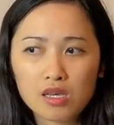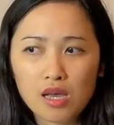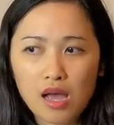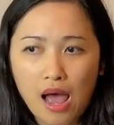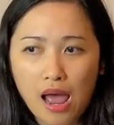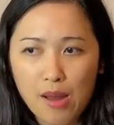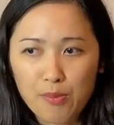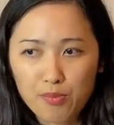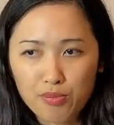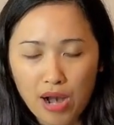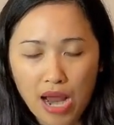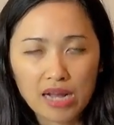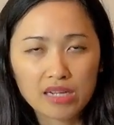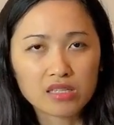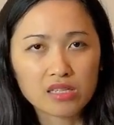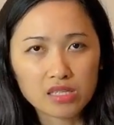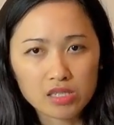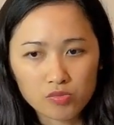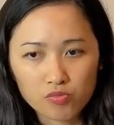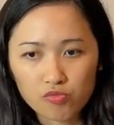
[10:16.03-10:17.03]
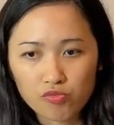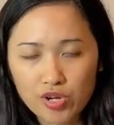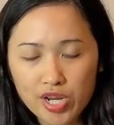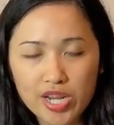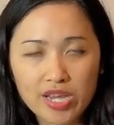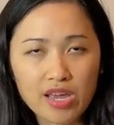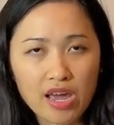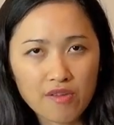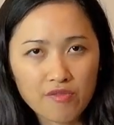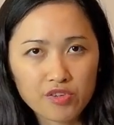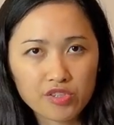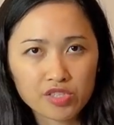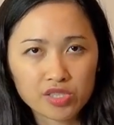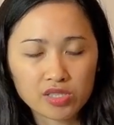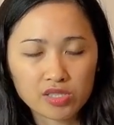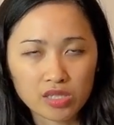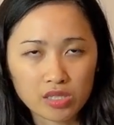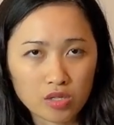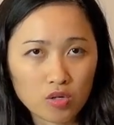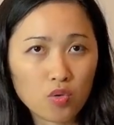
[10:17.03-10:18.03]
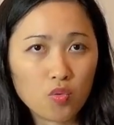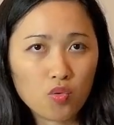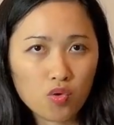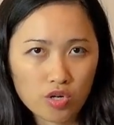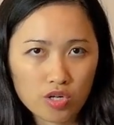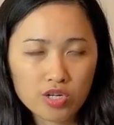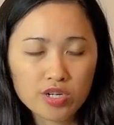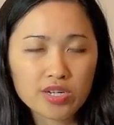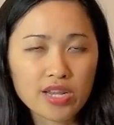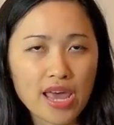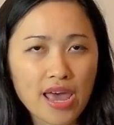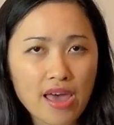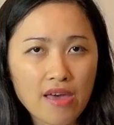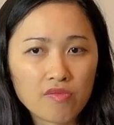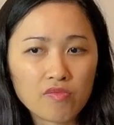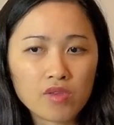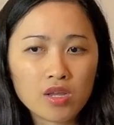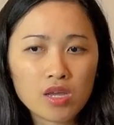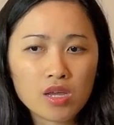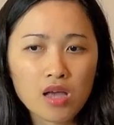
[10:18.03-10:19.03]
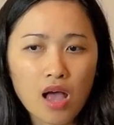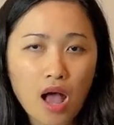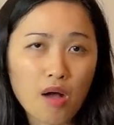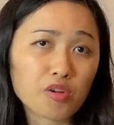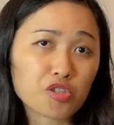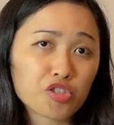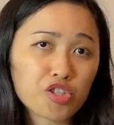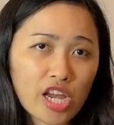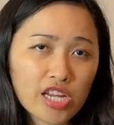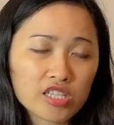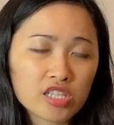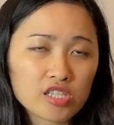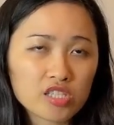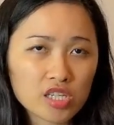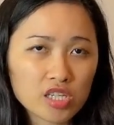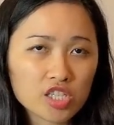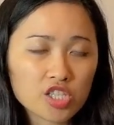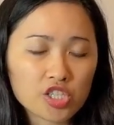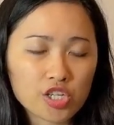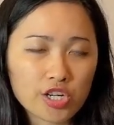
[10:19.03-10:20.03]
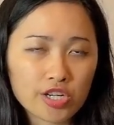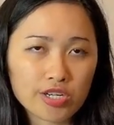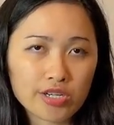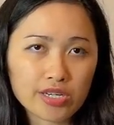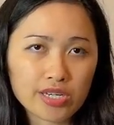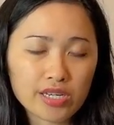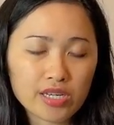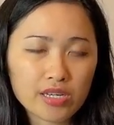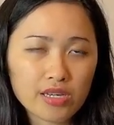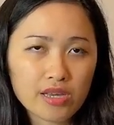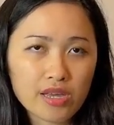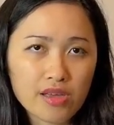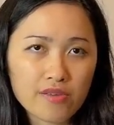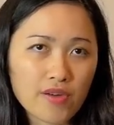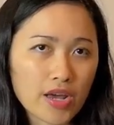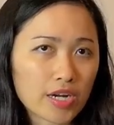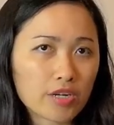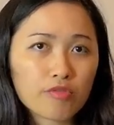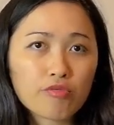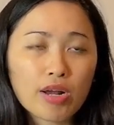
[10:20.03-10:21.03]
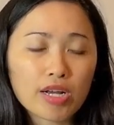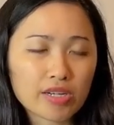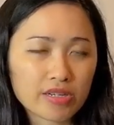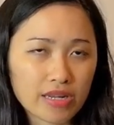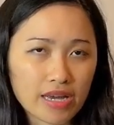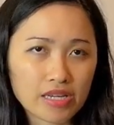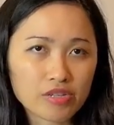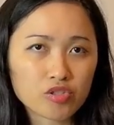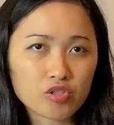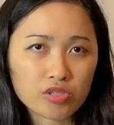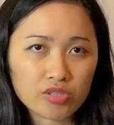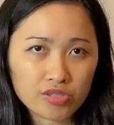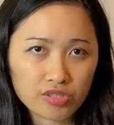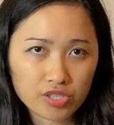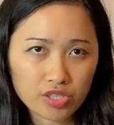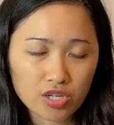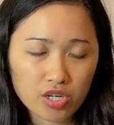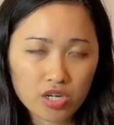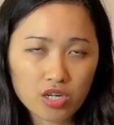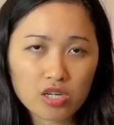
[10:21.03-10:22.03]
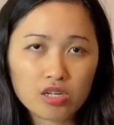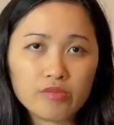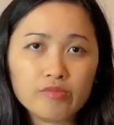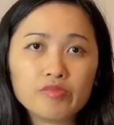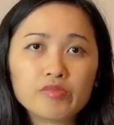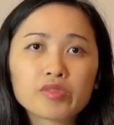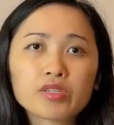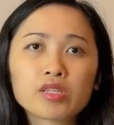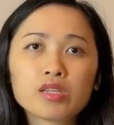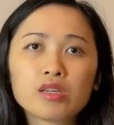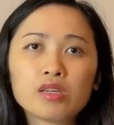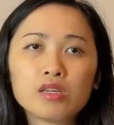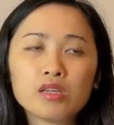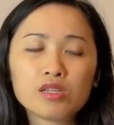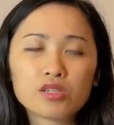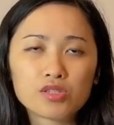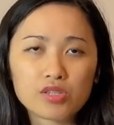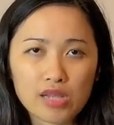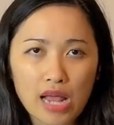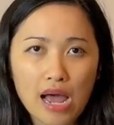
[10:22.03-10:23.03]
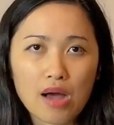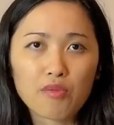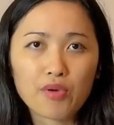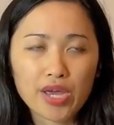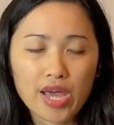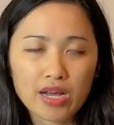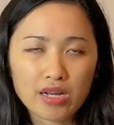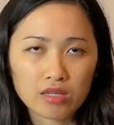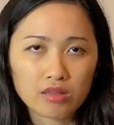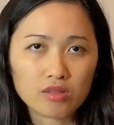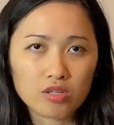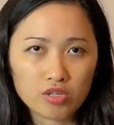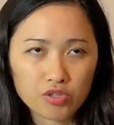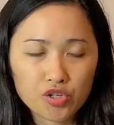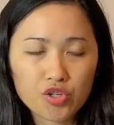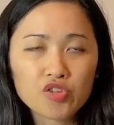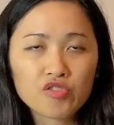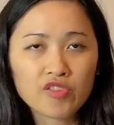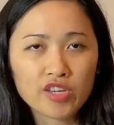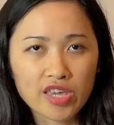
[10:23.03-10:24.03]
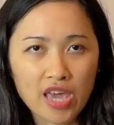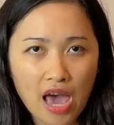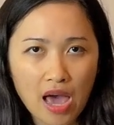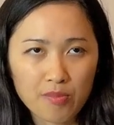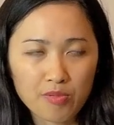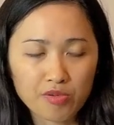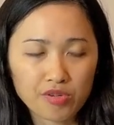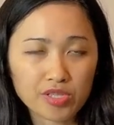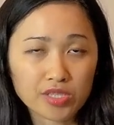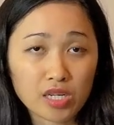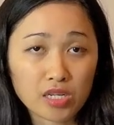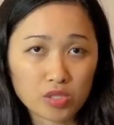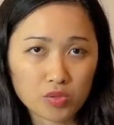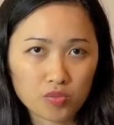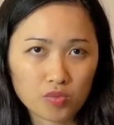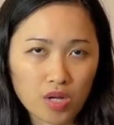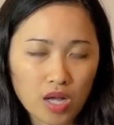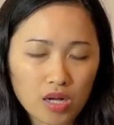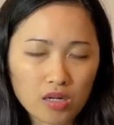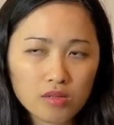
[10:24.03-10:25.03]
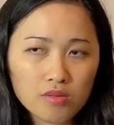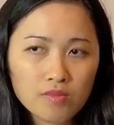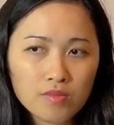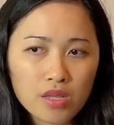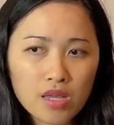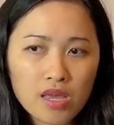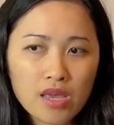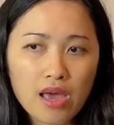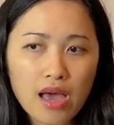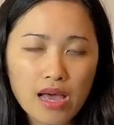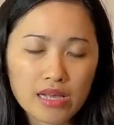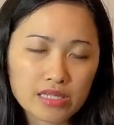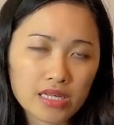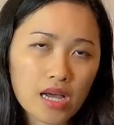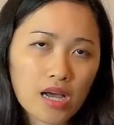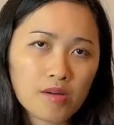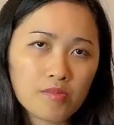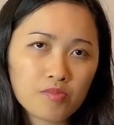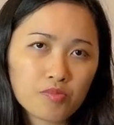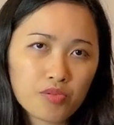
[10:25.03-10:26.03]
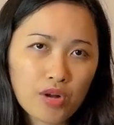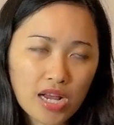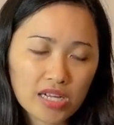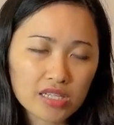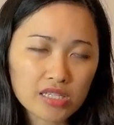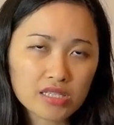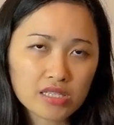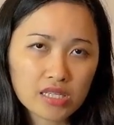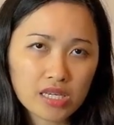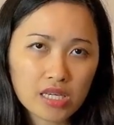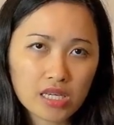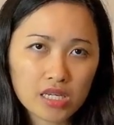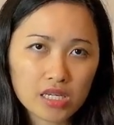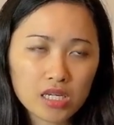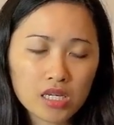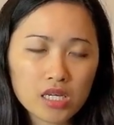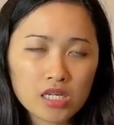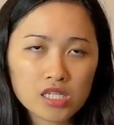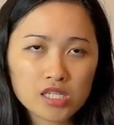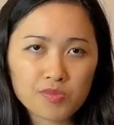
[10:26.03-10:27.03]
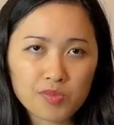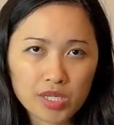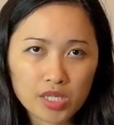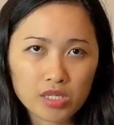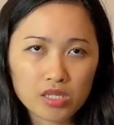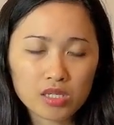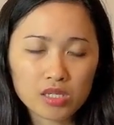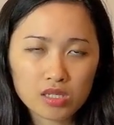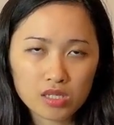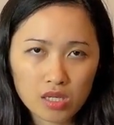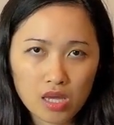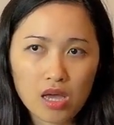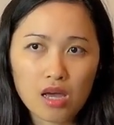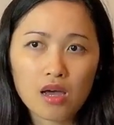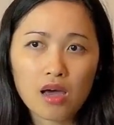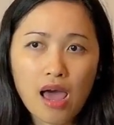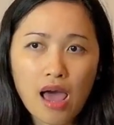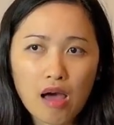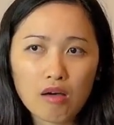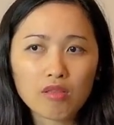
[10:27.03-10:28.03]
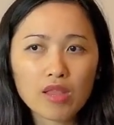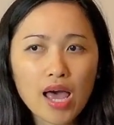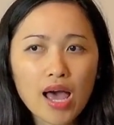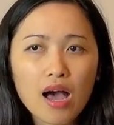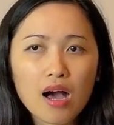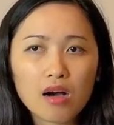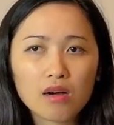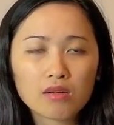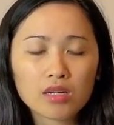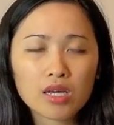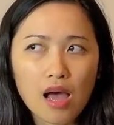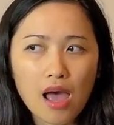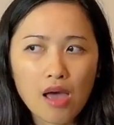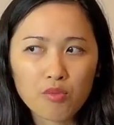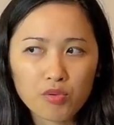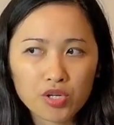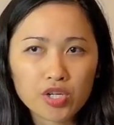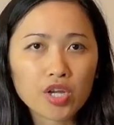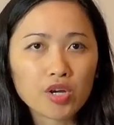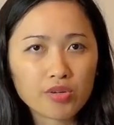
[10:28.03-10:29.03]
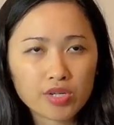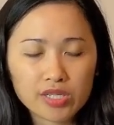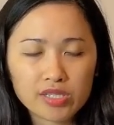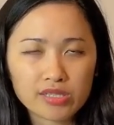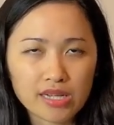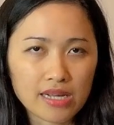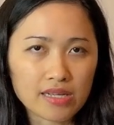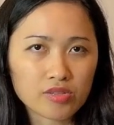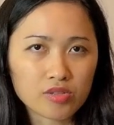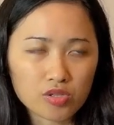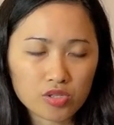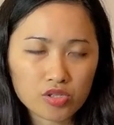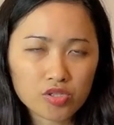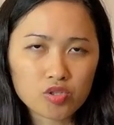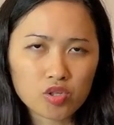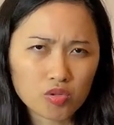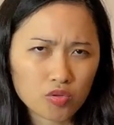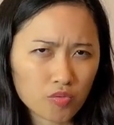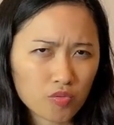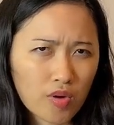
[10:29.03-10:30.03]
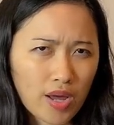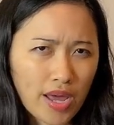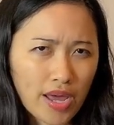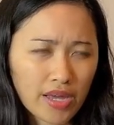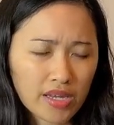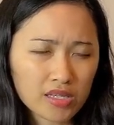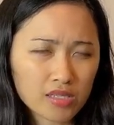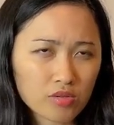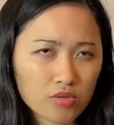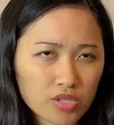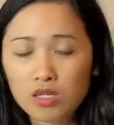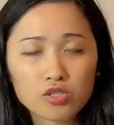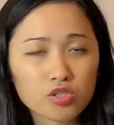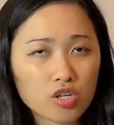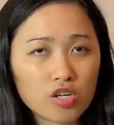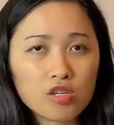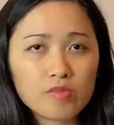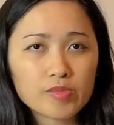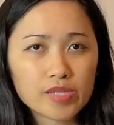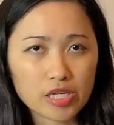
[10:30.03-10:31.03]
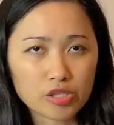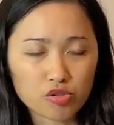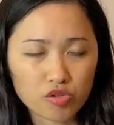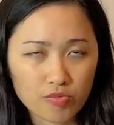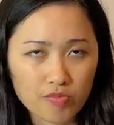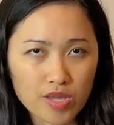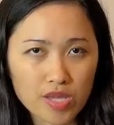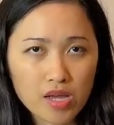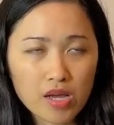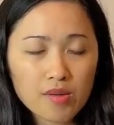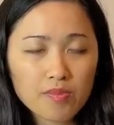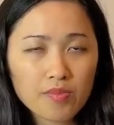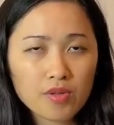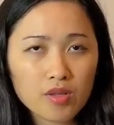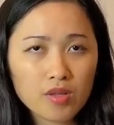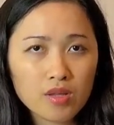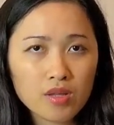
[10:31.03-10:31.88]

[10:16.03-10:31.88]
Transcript: I practice reading every single word and I will check the dictionary if I don't recognize certain terms so that way I can learn new vocabularies as well as I'm practicing speaking uh, out loud, I would notice that there are certain ways or terms that trip me up.